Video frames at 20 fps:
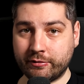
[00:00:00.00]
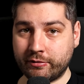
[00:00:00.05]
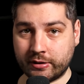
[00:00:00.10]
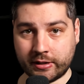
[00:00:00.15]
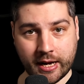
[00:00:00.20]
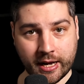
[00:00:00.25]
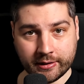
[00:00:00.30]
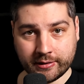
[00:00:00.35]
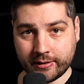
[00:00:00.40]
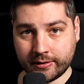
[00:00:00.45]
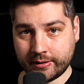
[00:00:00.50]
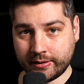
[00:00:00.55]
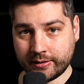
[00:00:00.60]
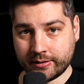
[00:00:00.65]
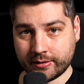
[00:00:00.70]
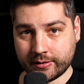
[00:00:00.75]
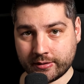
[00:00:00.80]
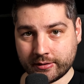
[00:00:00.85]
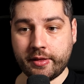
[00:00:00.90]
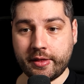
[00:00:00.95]
different
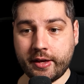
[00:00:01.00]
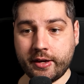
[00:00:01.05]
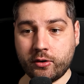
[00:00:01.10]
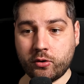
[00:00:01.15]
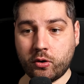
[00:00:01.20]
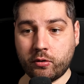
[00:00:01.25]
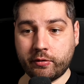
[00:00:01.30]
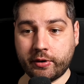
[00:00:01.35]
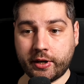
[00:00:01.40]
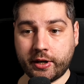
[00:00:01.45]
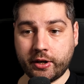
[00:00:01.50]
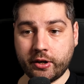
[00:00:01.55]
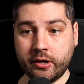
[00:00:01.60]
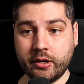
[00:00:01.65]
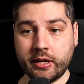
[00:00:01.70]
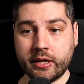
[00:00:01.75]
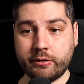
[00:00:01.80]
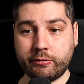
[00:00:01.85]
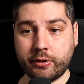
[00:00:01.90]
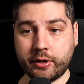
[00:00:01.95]
entities. And then over
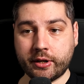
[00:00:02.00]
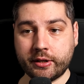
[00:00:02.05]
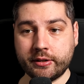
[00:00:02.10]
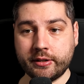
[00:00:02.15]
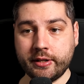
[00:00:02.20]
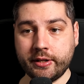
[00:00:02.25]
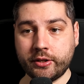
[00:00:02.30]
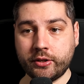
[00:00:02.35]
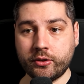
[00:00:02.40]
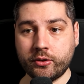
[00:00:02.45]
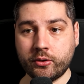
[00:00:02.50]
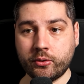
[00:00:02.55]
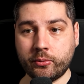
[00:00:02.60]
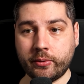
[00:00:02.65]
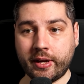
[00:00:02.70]
here, if we continue,